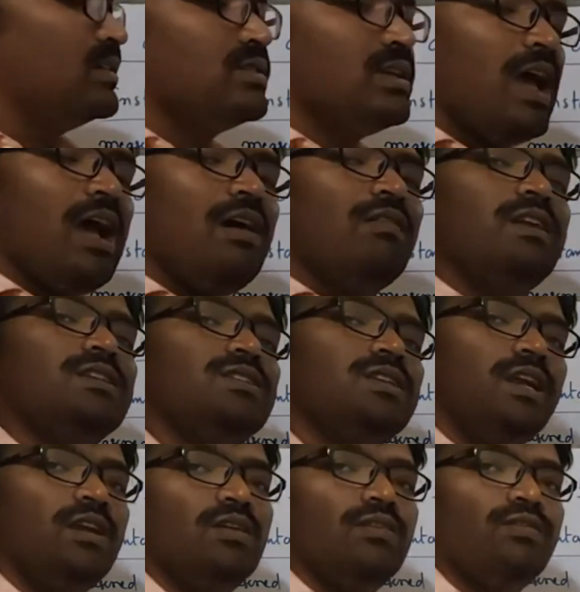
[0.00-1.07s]
so average
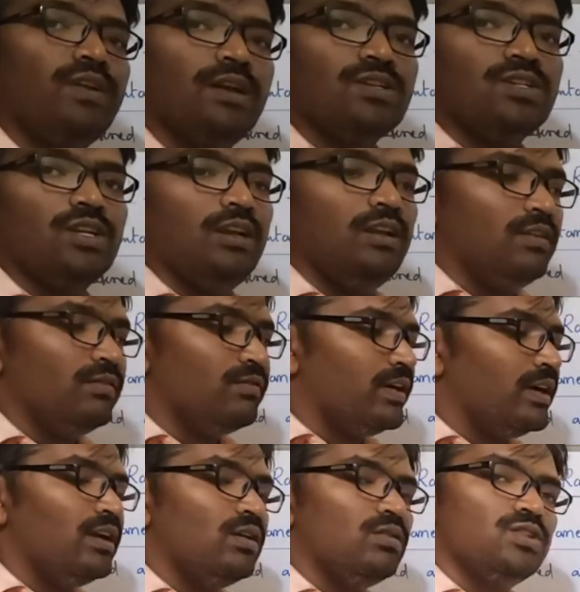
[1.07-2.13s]
rate of reaction ni
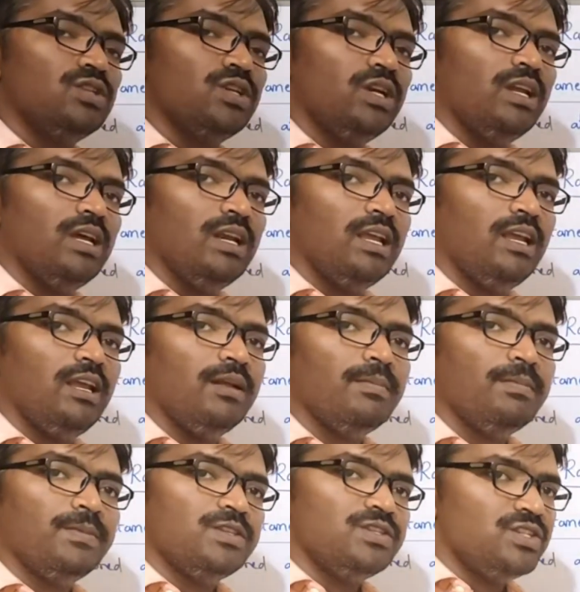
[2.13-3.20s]
find out cheyadaniki
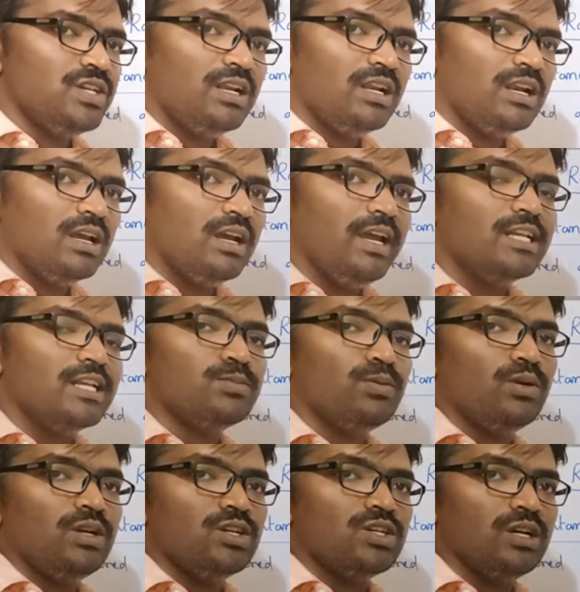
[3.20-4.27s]
general ga
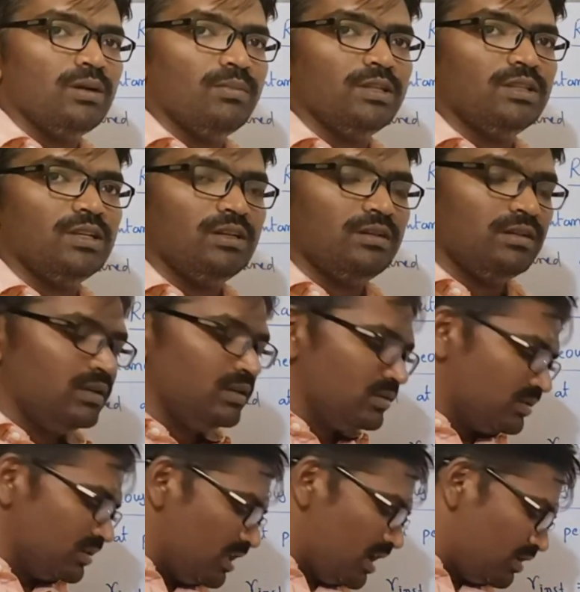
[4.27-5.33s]
exponential method,
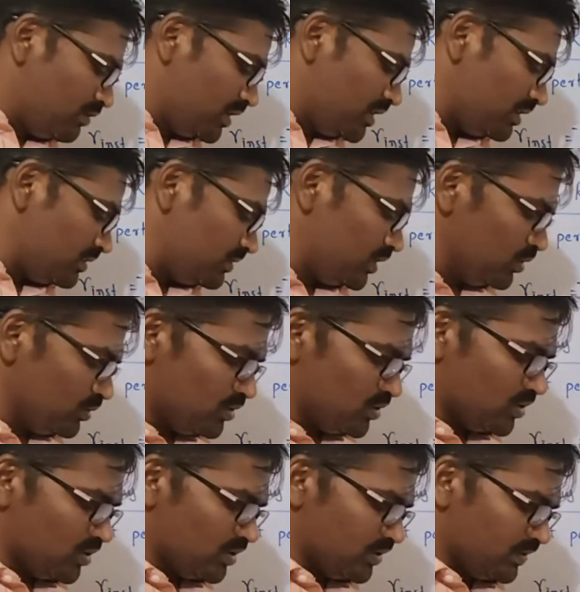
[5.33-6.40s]
so that we can
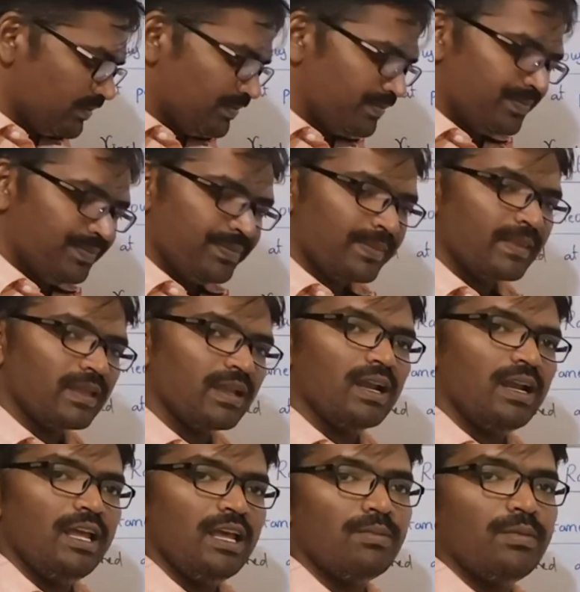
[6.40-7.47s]
use.
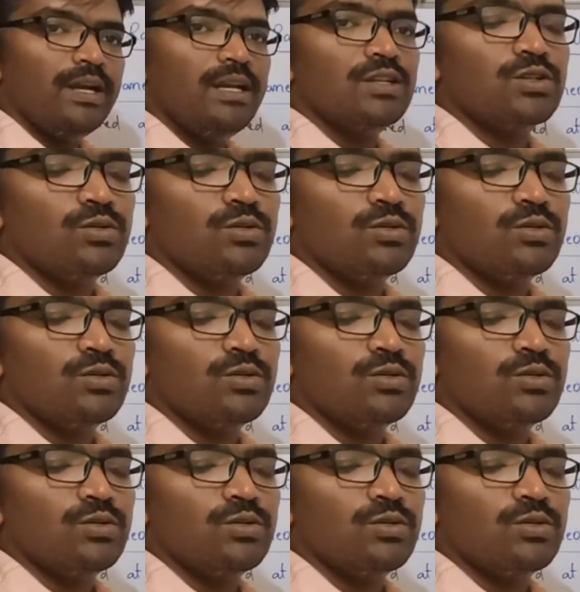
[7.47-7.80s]
Clear, my dear